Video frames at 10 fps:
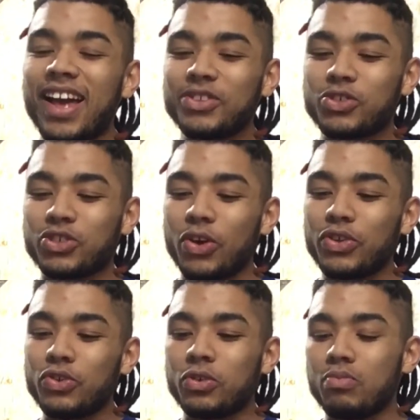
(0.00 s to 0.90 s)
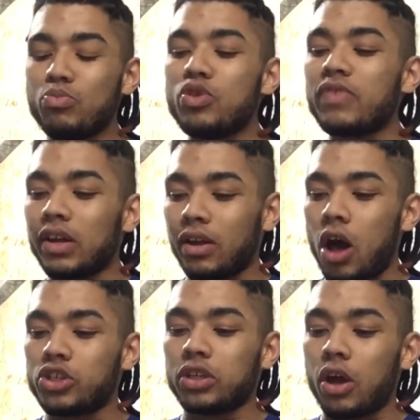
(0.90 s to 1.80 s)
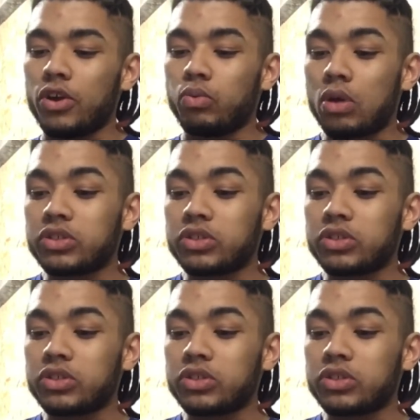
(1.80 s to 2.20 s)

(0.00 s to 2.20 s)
so that you can move a larger load while